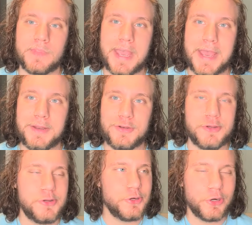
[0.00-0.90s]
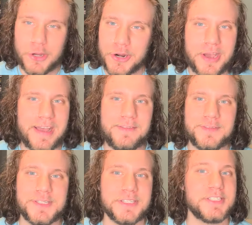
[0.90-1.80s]
And you're gonna
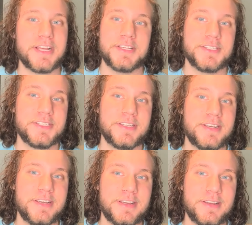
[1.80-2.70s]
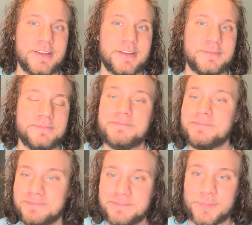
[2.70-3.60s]
have success
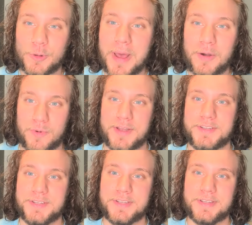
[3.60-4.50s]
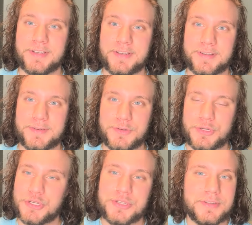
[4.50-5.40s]
no matter what.
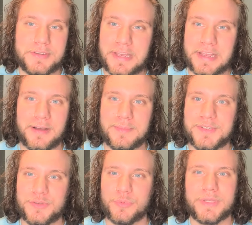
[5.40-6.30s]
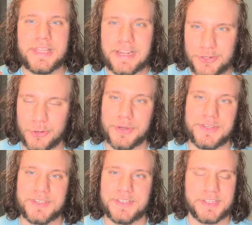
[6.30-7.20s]
Just, it comes with that
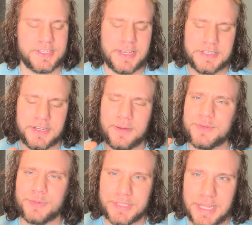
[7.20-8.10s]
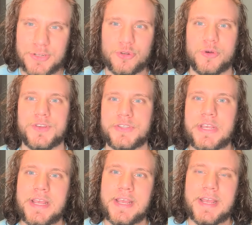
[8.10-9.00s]
choice. Success comes with that choice.
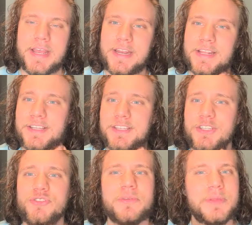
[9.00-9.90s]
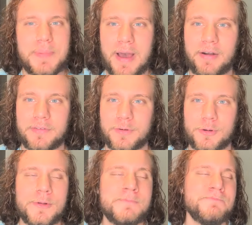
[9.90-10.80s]
And it is extremely powerful.